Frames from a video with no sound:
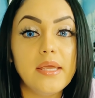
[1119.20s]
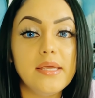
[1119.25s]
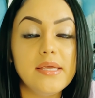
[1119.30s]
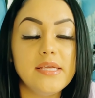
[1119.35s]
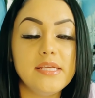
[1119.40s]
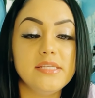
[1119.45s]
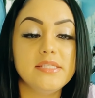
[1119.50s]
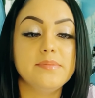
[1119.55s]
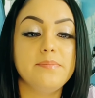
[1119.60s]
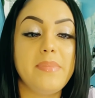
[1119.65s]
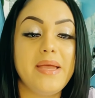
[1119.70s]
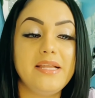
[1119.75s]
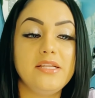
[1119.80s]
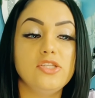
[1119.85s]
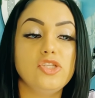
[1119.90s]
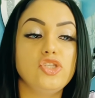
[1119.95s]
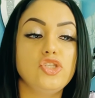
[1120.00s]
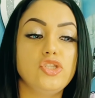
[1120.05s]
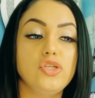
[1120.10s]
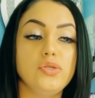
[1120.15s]
is
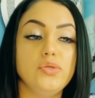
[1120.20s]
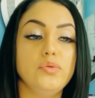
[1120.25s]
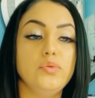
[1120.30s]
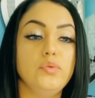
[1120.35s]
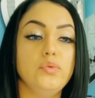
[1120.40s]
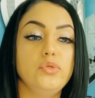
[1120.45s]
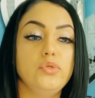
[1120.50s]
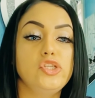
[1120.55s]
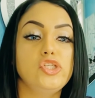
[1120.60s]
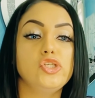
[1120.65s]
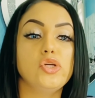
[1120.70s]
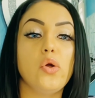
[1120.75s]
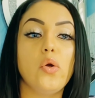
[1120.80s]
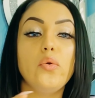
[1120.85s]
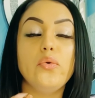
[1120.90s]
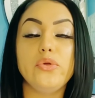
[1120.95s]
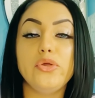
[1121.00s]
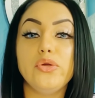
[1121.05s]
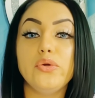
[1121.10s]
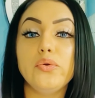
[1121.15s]
meant to
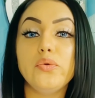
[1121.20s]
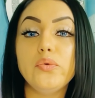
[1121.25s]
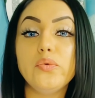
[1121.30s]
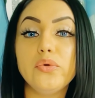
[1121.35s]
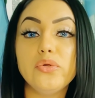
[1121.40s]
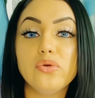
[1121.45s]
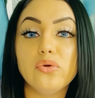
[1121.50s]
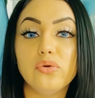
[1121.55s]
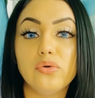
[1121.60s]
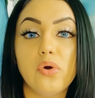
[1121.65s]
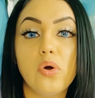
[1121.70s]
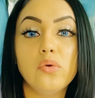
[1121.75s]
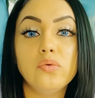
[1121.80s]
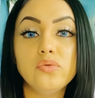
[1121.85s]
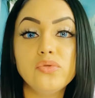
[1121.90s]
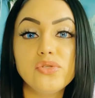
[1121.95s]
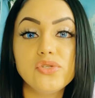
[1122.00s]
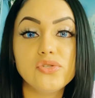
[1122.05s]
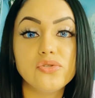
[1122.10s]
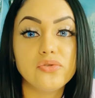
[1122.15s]
show you your
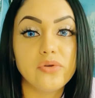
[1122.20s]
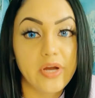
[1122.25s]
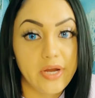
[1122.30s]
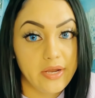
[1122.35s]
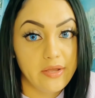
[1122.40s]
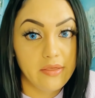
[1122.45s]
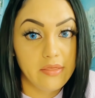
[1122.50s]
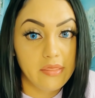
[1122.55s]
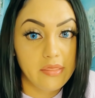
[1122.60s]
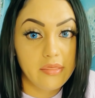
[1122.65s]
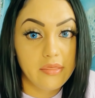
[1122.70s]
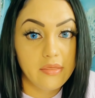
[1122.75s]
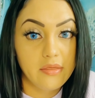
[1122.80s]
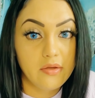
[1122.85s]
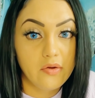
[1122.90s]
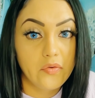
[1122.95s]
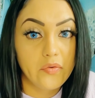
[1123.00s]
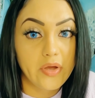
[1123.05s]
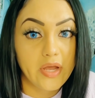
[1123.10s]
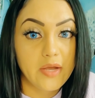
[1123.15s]
own strength,
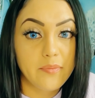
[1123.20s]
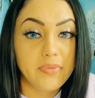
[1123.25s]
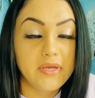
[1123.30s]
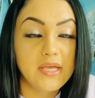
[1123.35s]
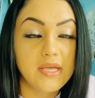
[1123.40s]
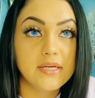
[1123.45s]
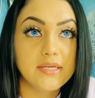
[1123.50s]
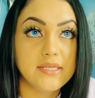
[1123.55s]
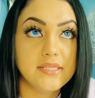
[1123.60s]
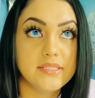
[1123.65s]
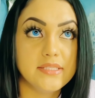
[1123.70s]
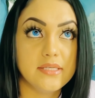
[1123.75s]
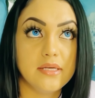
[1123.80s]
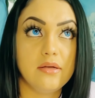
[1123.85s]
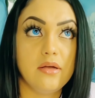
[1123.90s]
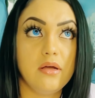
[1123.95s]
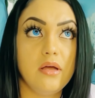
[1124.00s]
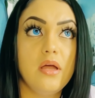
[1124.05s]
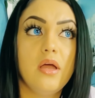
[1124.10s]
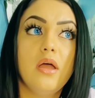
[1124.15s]
okay? Because uh,
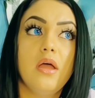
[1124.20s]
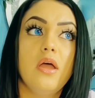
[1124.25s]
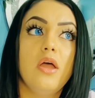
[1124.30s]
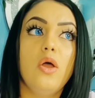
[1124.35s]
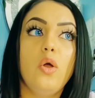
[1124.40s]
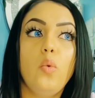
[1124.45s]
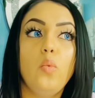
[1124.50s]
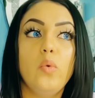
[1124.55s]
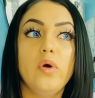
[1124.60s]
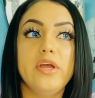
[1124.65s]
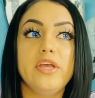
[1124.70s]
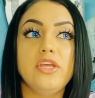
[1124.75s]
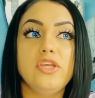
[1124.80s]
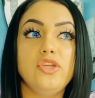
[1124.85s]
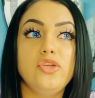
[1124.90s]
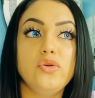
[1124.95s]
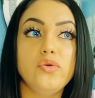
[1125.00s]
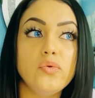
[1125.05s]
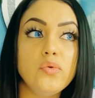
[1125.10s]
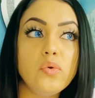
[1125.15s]
what
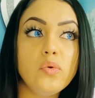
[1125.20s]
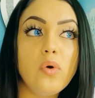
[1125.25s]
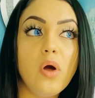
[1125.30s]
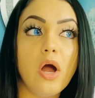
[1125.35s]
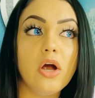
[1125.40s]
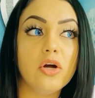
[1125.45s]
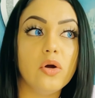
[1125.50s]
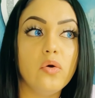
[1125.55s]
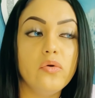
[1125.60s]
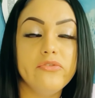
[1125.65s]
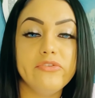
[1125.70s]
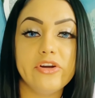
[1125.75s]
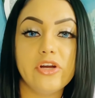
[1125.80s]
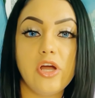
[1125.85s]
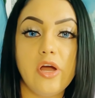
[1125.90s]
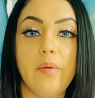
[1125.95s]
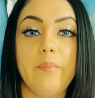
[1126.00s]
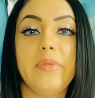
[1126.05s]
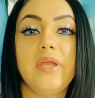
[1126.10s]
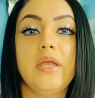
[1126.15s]
you are
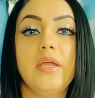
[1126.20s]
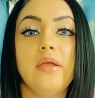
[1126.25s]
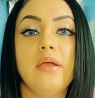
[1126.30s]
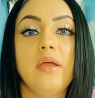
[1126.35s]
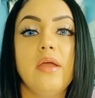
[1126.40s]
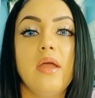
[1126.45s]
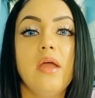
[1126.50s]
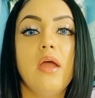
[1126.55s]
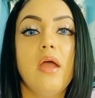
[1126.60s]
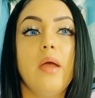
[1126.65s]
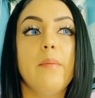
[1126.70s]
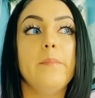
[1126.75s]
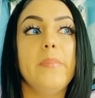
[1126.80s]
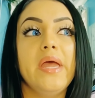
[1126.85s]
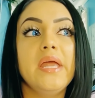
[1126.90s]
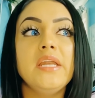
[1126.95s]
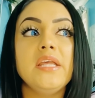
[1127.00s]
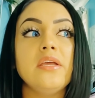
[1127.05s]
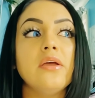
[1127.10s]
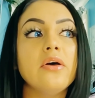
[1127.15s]
overcoming,
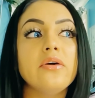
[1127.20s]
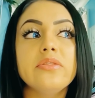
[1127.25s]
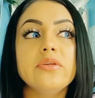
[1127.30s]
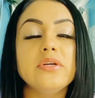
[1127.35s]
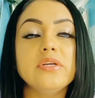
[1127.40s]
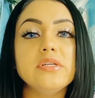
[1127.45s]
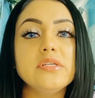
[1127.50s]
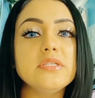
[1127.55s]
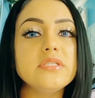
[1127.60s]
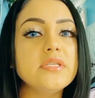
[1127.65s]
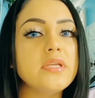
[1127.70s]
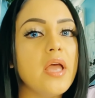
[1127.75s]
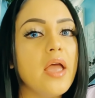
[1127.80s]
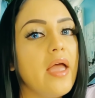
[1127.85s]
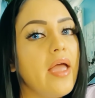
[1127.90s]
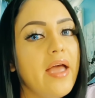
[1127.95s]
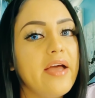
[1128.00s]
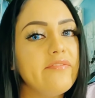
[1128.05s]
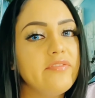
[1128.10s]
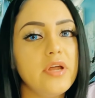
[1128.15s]
many others
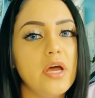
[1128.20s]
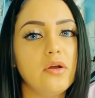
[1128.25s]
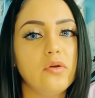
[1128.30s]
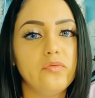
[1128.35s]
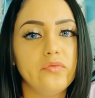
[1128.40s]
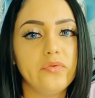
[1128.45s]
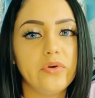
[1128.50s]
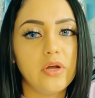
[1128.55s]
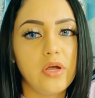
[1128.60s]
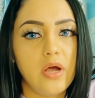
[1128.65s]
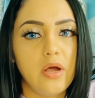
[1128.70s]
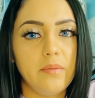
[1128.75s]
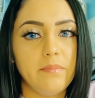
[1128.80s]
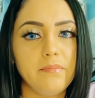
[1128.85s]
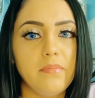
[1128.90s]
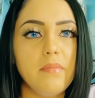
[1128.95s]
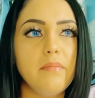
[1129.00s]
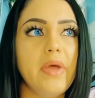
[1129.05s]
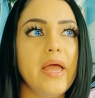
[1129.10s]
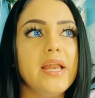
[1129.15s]
have not
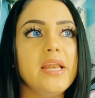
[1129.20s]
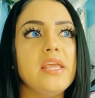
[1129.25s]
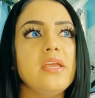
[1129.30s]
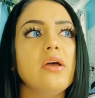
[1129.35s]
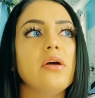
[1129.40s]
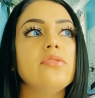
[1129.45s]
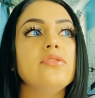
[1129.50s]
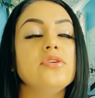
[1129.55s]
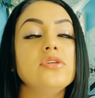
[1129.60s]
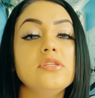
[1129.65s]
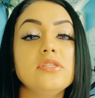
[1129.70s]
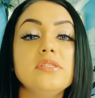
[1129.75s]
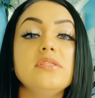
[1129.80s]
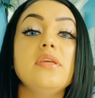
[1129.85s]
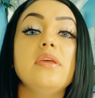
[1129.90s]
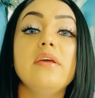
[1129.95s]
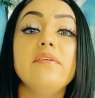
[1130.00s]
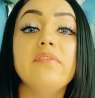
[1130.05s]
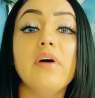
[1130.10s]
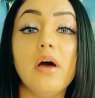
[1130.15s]
overcome. Many others
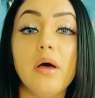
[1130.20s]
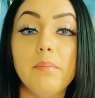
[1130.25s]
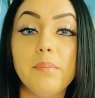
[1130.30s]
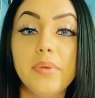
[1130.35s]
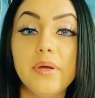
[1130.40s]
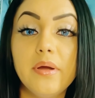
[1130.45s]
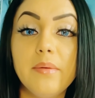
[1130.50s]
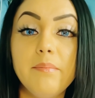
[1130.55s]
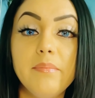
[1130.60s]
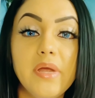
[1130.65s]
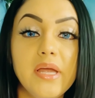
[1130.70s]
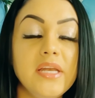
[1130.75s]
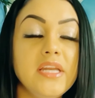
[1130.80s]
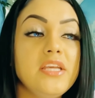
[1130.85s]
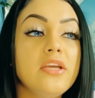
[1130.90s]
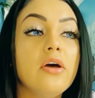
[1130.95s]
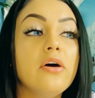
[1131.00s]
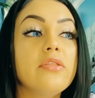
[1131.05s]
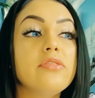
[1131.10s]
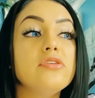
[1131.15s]
give up.
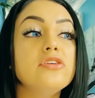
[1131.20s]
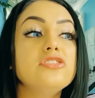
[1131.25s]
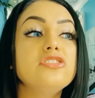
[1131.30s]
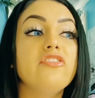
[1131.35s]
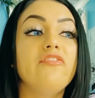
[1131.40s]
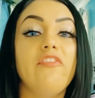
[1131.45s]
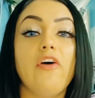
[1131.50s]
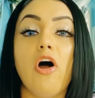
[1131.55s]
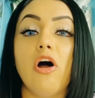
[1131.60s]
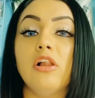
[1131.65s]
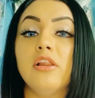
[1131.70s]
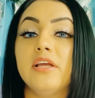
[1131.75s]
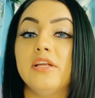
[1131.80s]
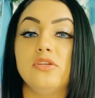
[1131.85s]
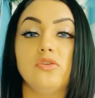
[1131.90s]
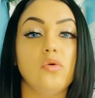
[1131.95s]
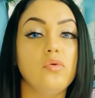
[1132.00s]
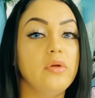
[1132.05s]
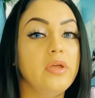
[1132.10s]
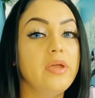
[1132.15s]
Many others fall
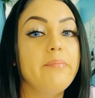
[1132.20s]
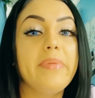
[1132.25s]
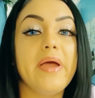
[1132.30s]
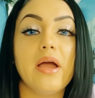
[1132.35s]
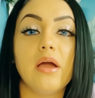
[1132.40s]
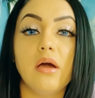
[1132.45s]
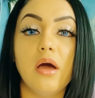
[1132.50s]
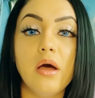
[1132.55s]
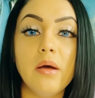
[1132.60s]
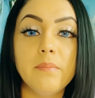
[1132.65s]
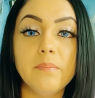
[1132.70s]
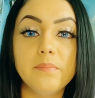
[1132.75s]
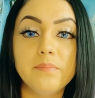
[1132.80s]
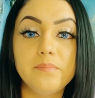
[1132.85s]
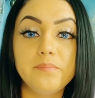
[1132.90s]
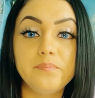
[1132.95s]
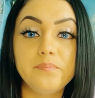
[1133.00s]
and don't get back up.